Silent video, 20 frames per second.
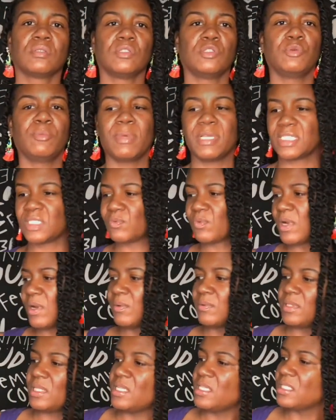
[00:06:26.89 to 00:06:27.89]
mess around
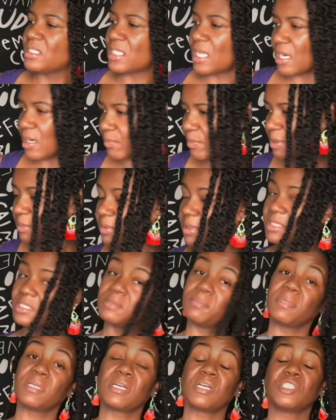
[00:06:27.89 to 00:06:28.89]
with these kind of people. It's
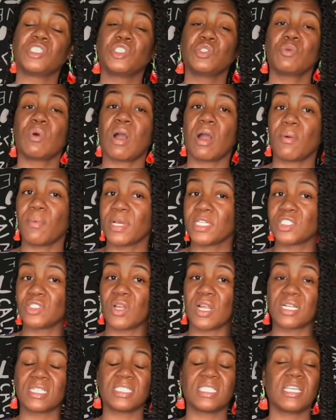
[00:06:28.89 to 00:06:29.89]
because you always
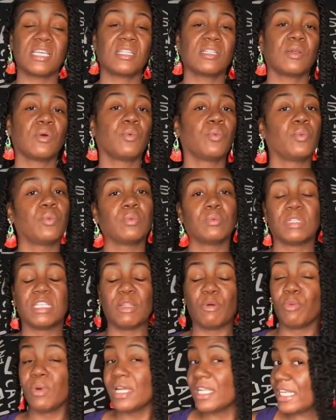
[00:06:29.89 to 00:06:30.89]
try to tell them
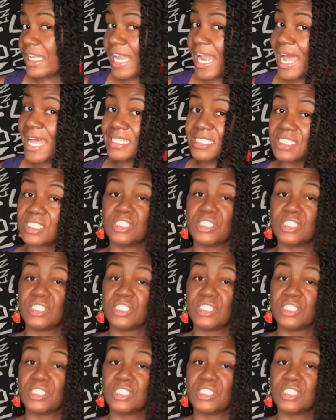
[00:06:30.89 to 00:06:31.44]
what not to